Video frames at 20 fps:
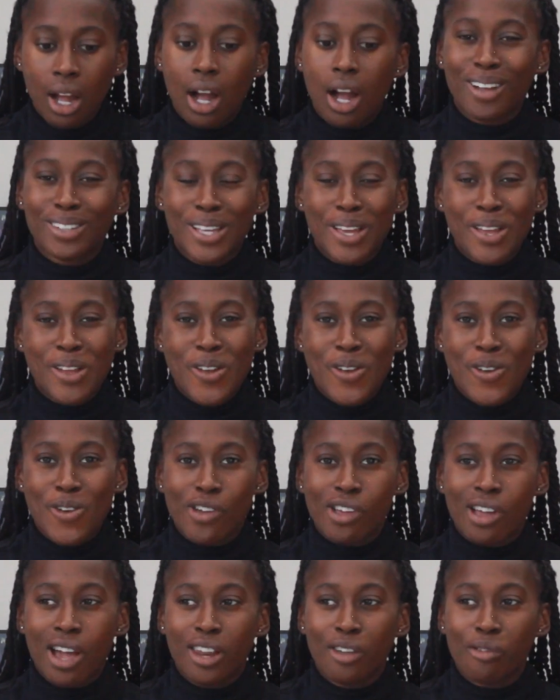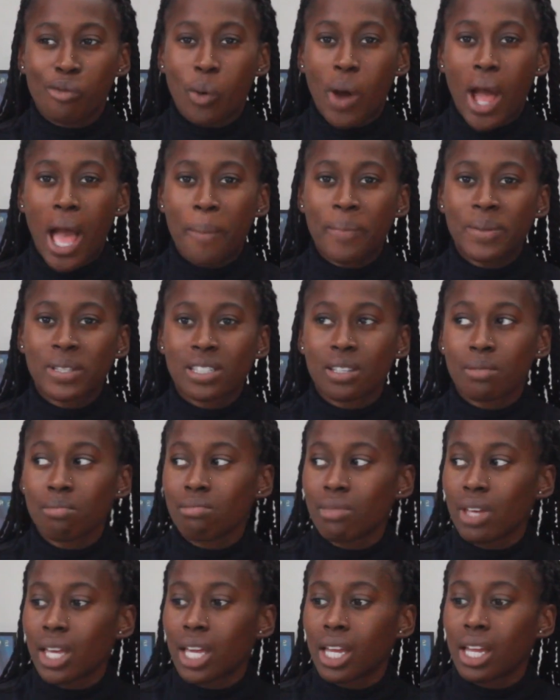I'll tell you kind of what happened to
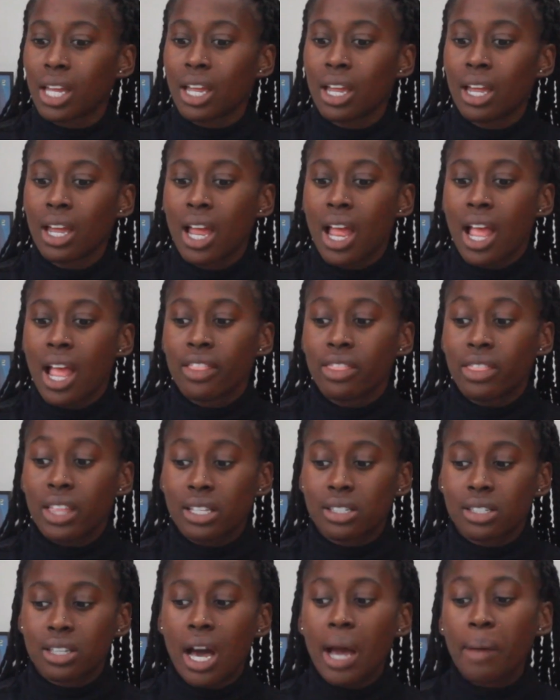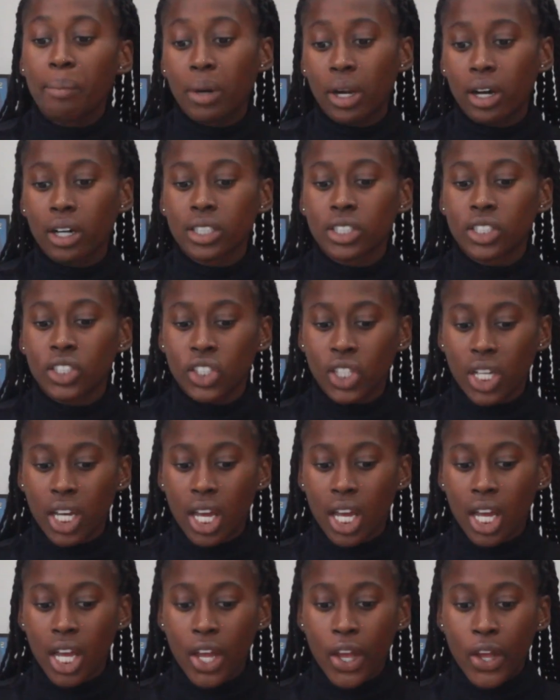me this time last
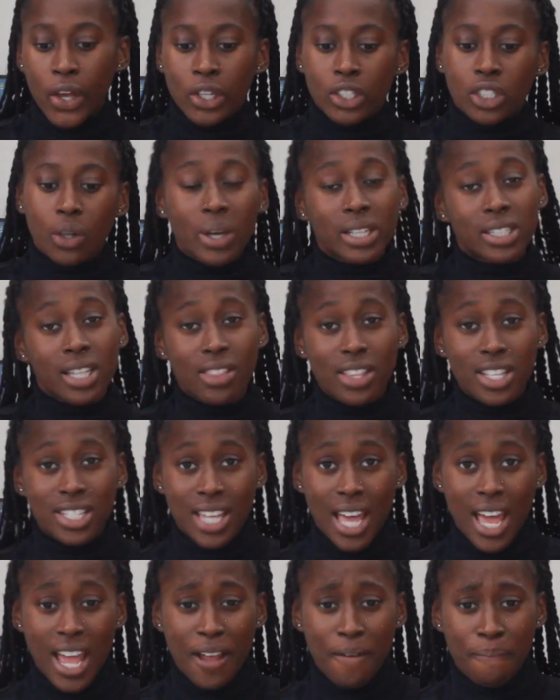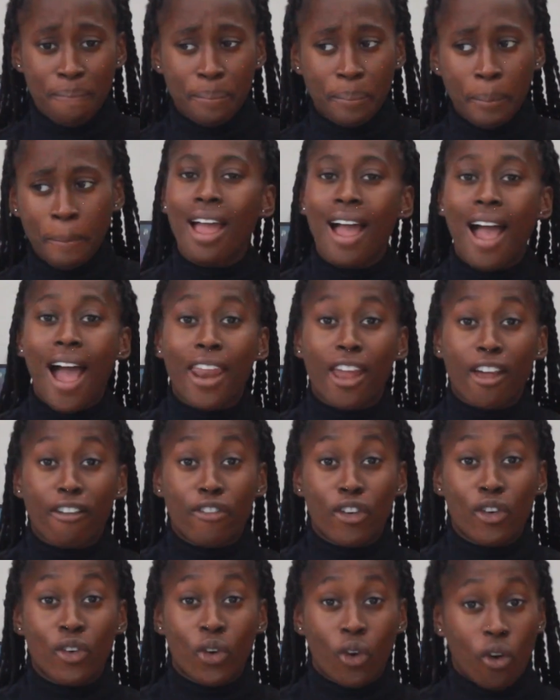year. So I set the date and I
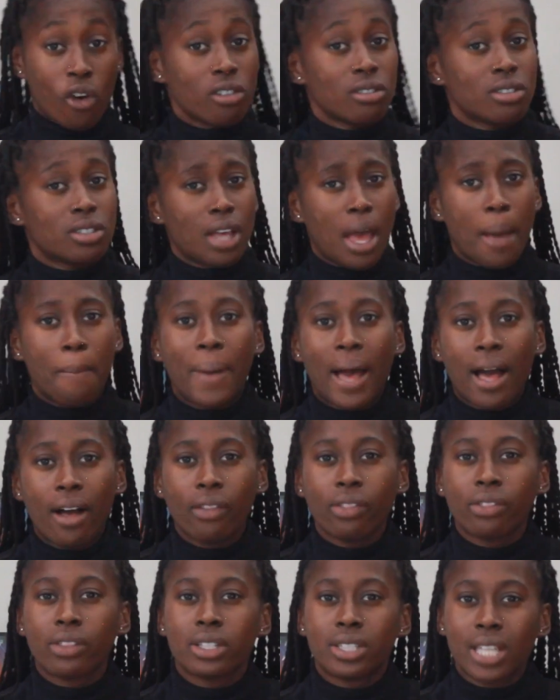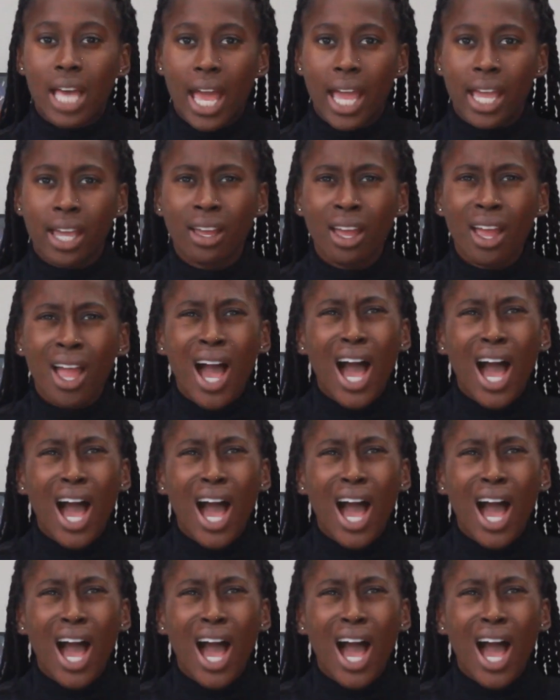forgot about the day.